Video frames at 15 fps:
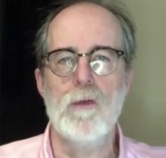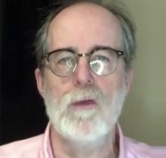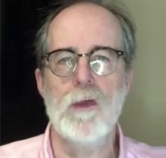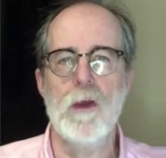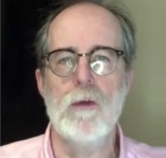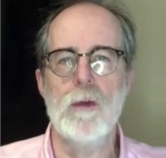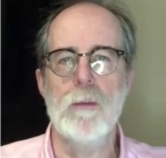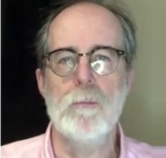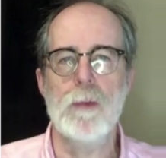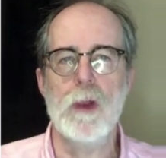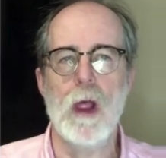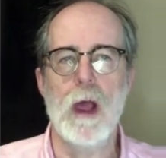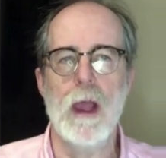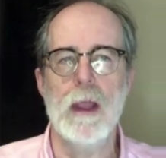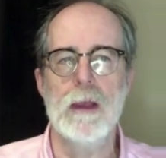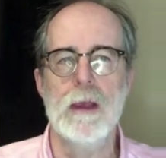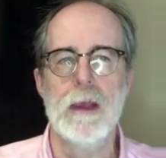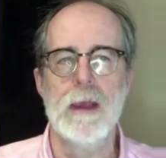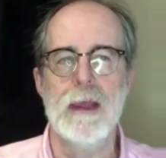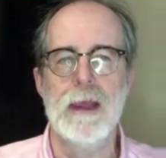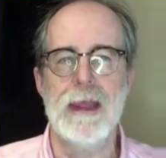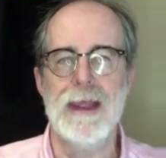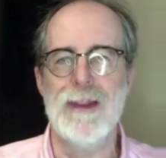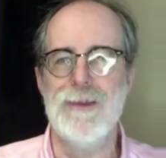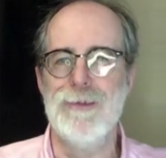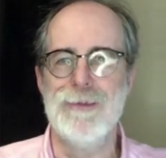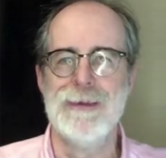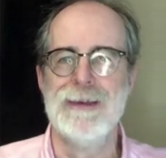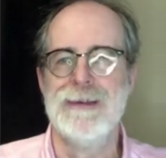They're implied in,